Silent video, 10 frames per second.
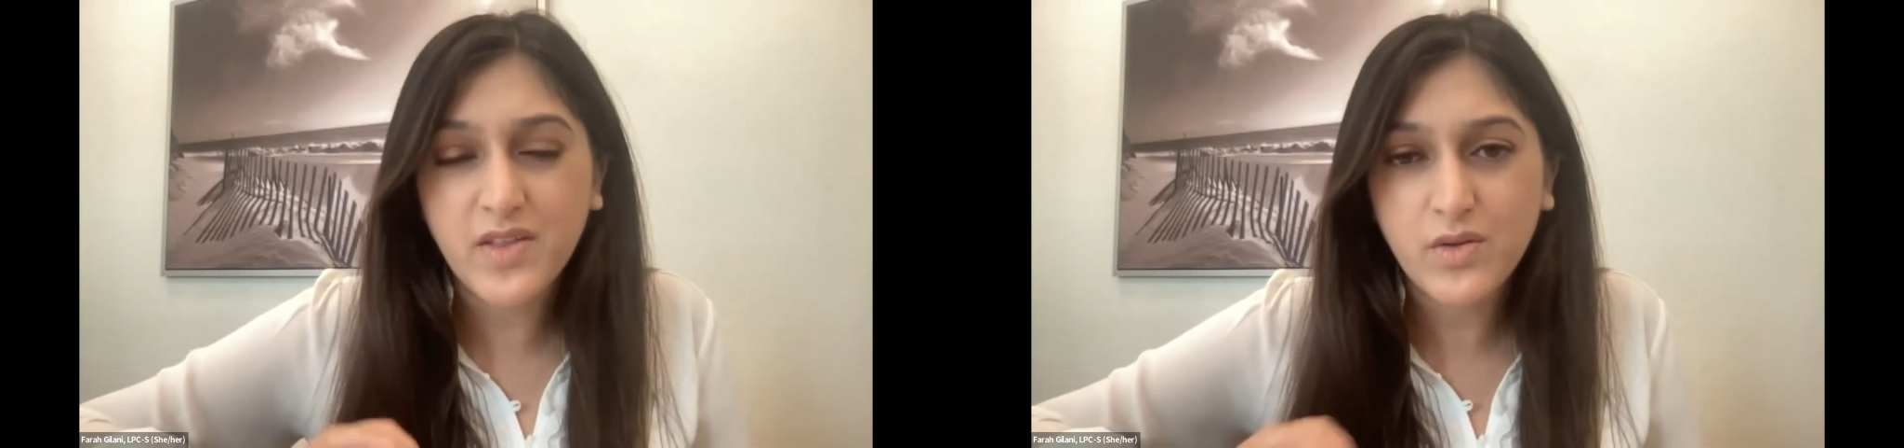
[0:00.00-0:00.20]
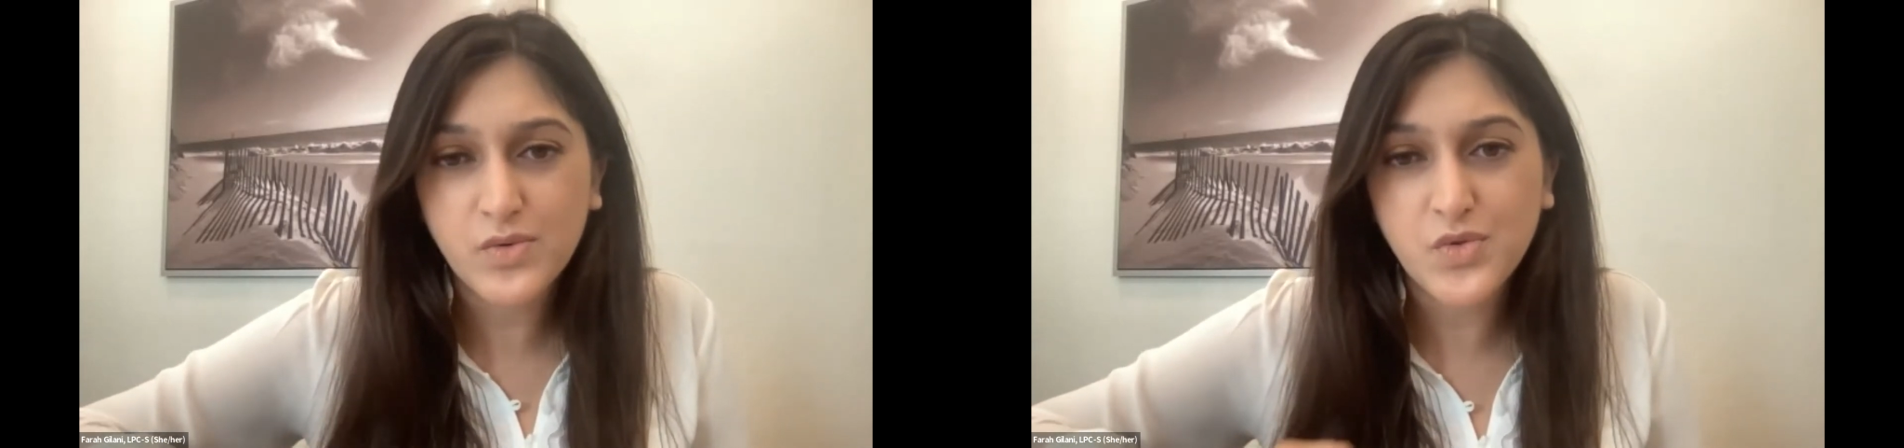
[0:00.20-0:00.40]

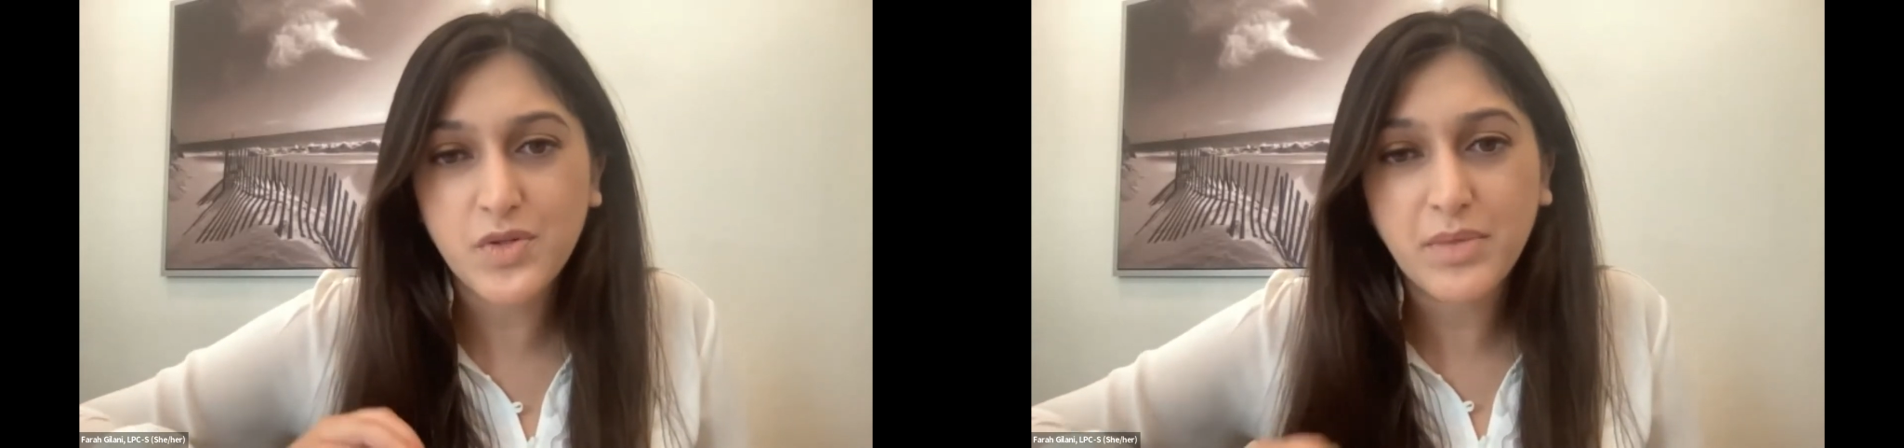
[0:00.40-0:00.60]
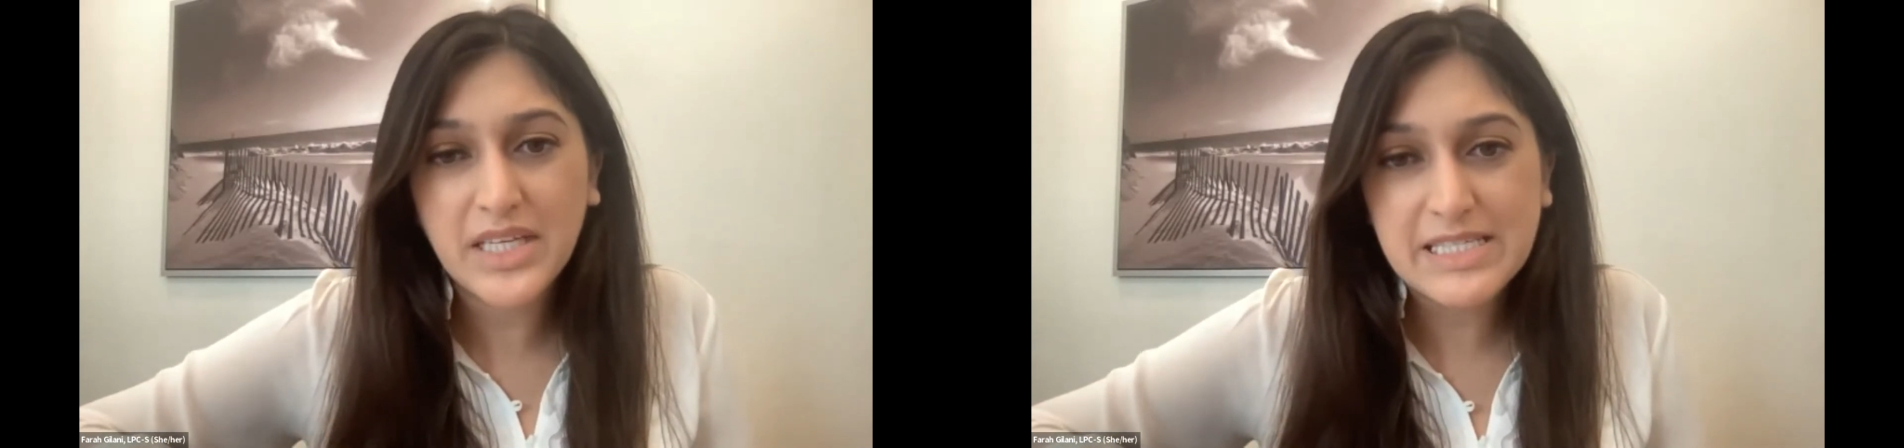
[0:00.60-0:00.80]
then those are
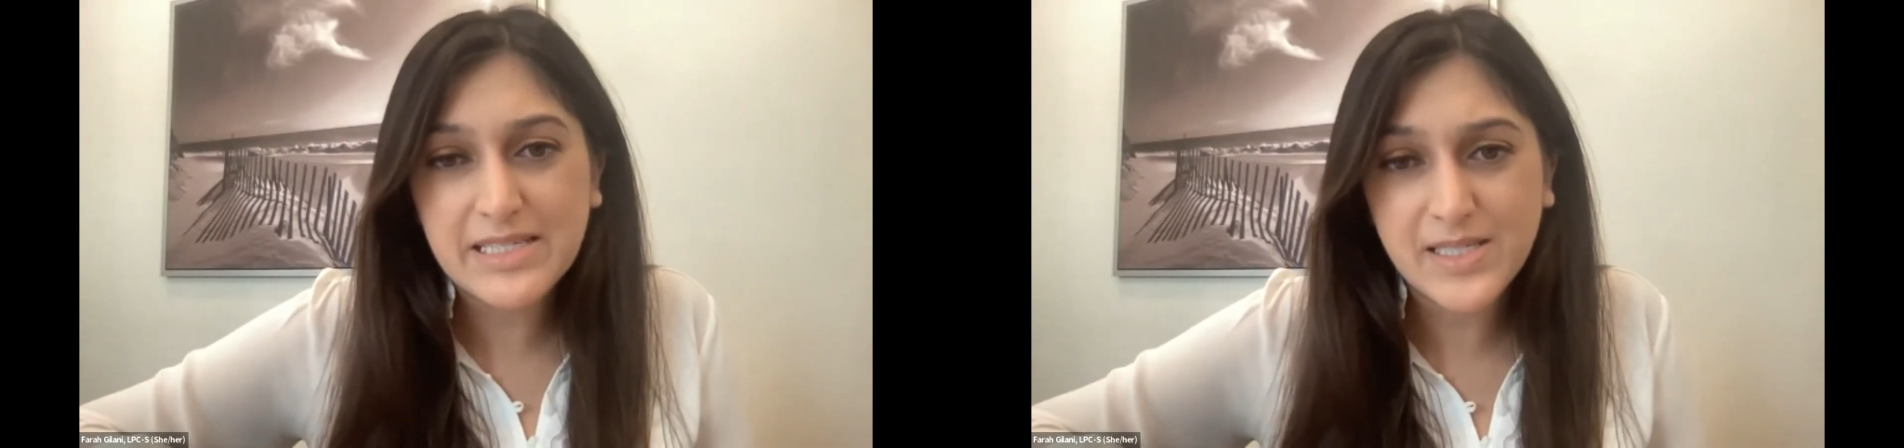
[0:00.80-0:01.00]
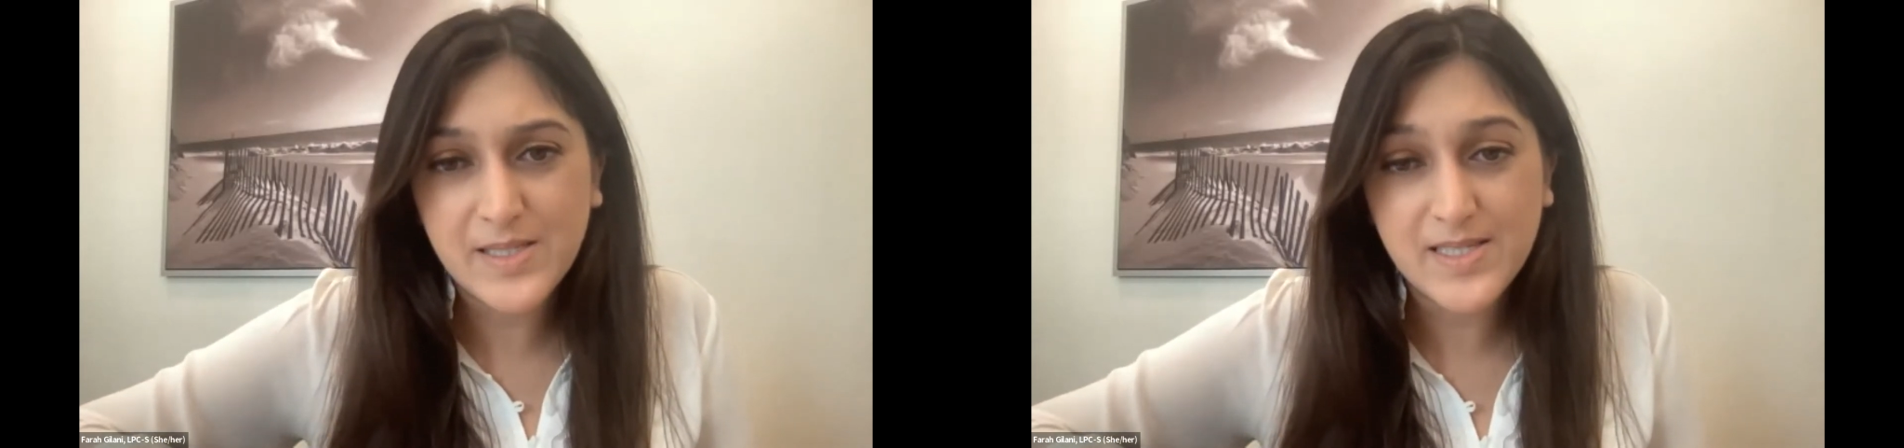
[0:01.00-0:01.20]
the
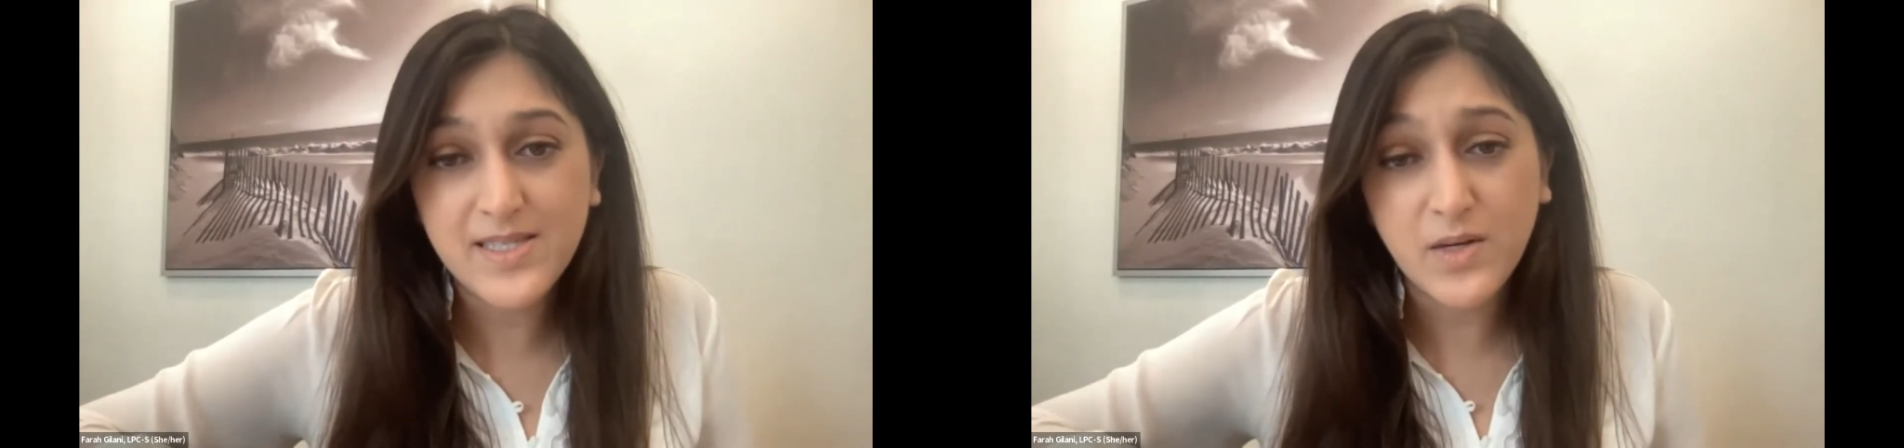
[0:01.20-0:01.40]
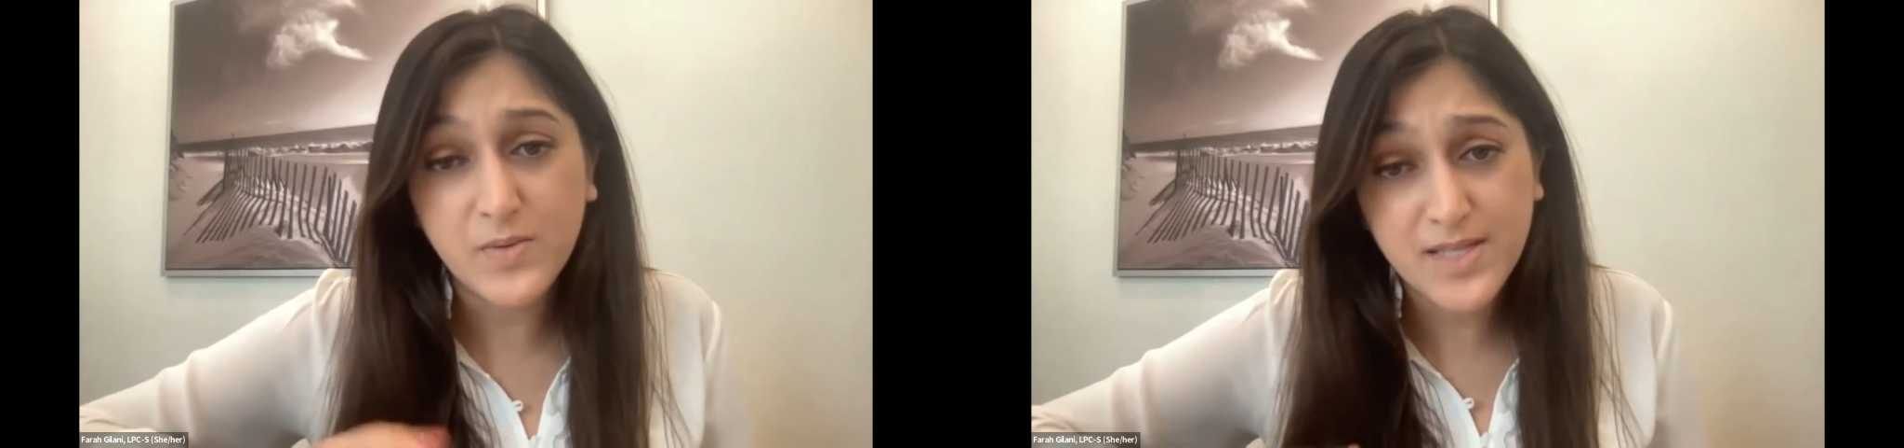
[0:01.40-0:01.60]
pieces, it
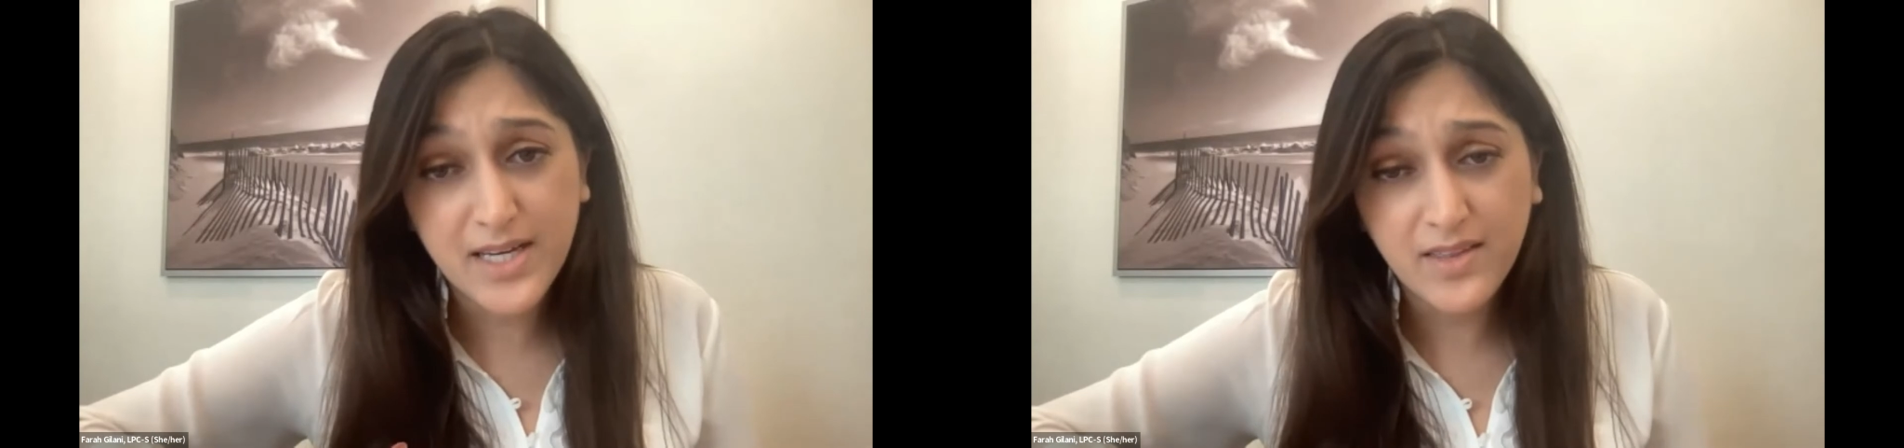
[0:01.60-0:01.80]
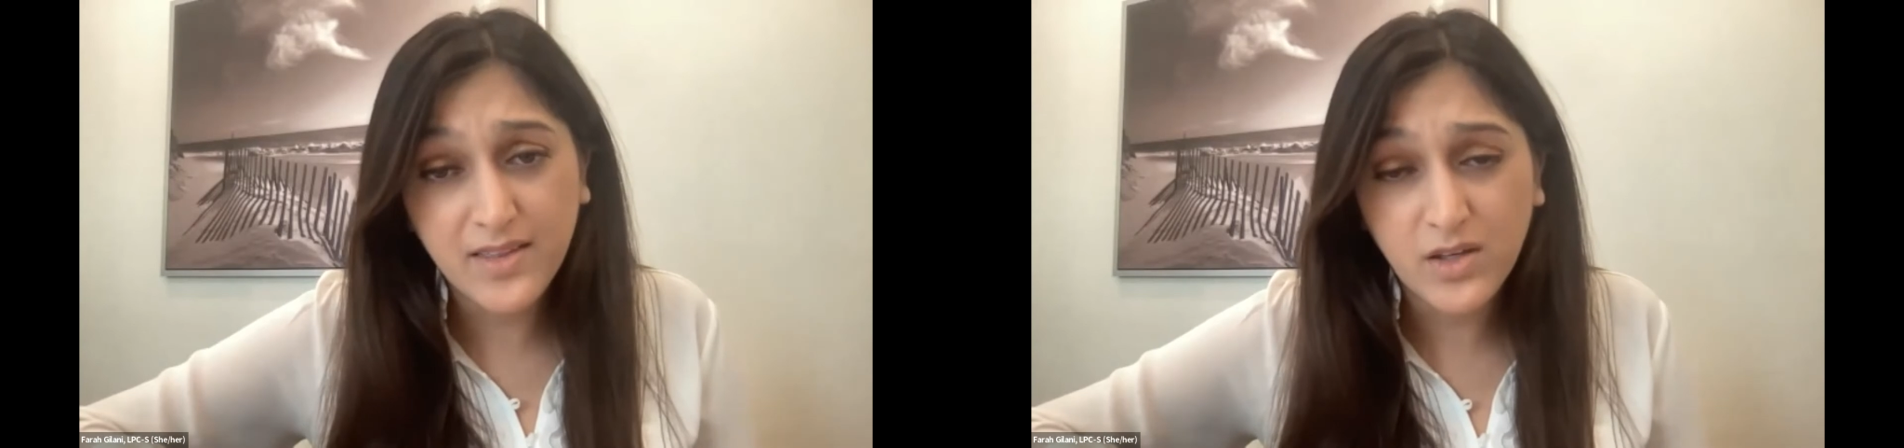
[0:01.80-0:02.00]
sounds like,